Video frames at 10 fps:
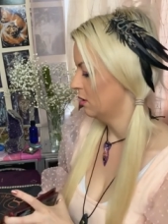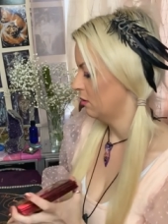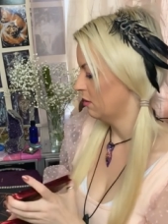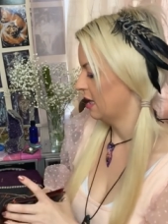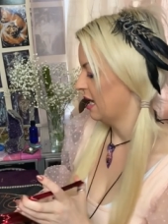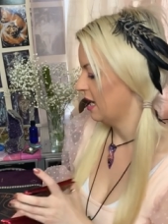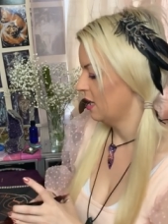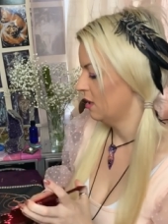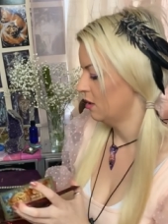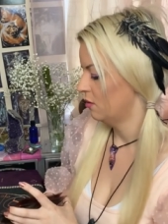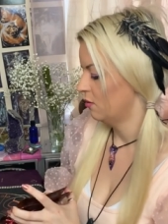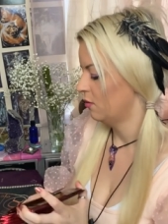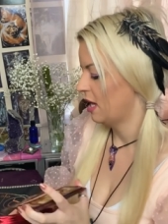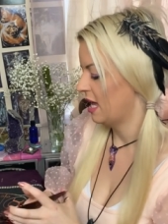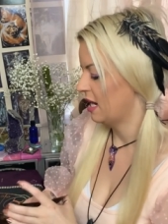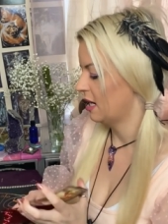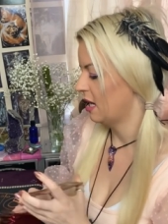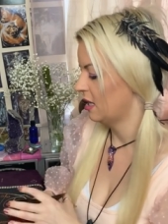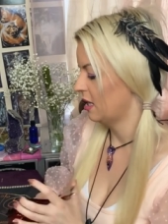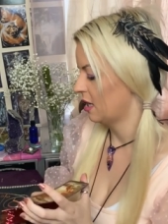you. Okay, when
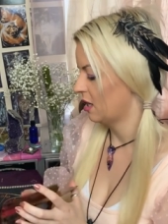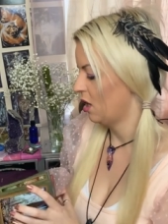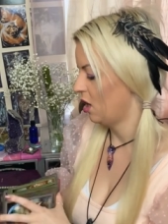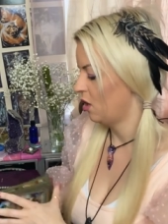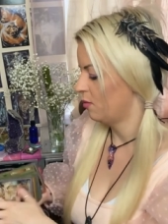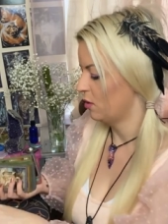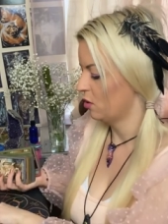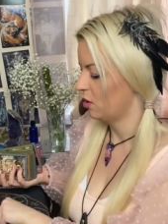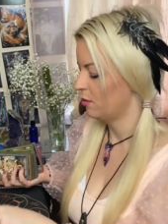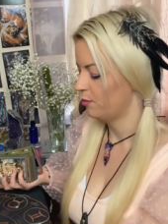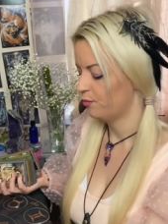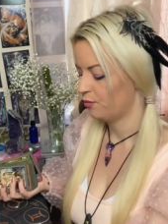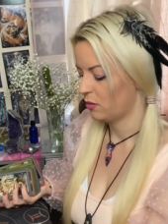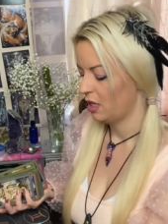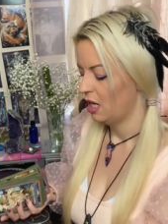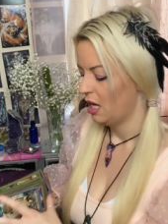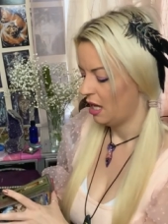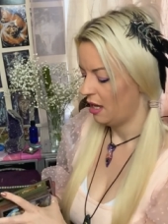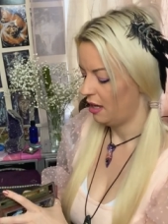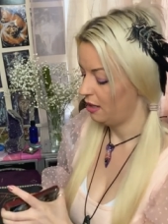are they going to open up
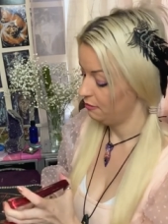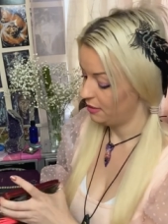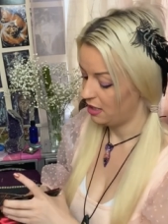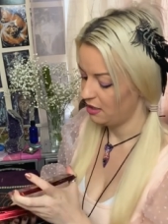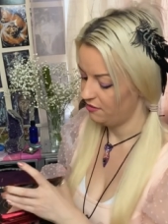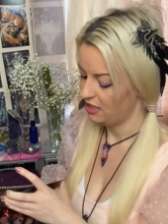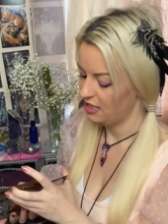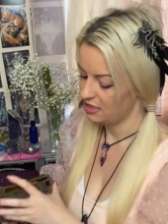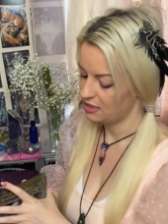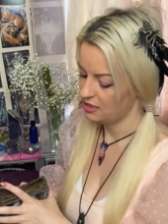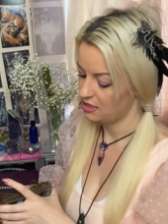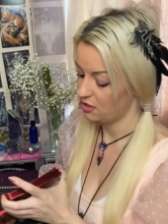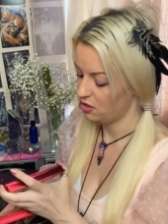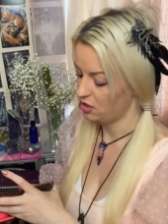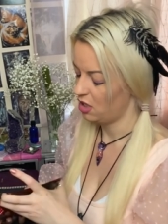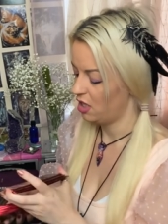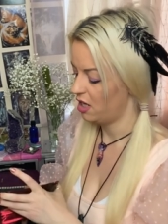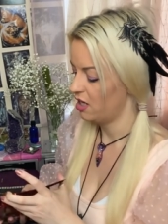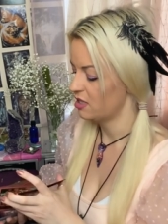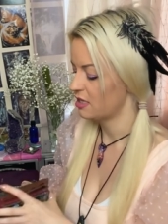about their feelings? These are good
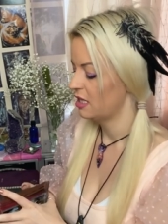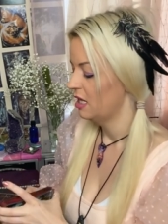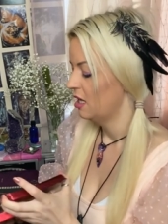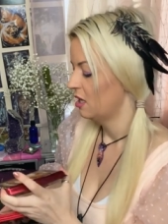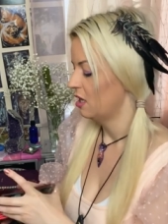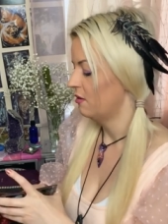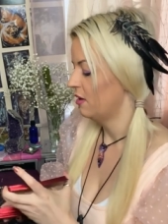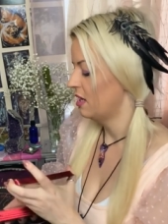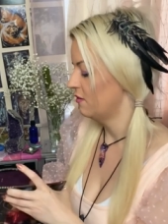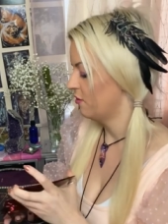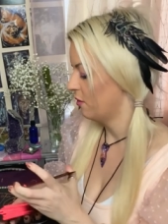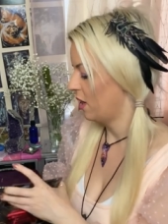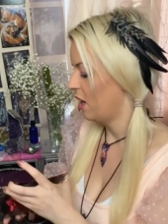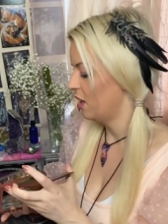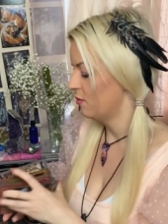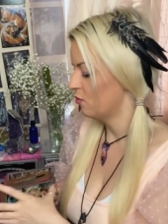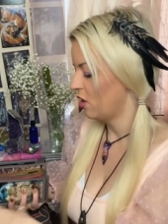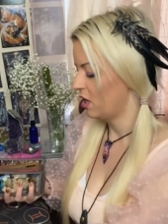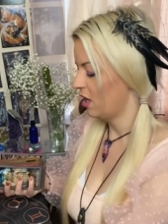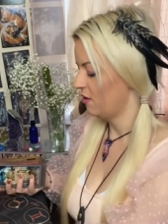cards. You're in for a home
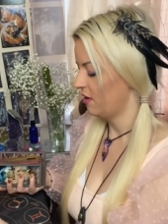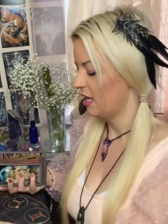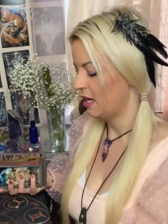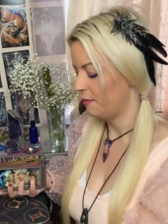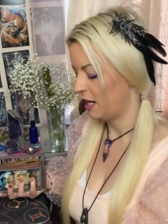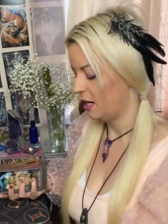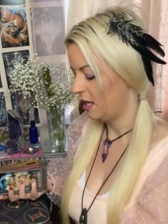run over here, my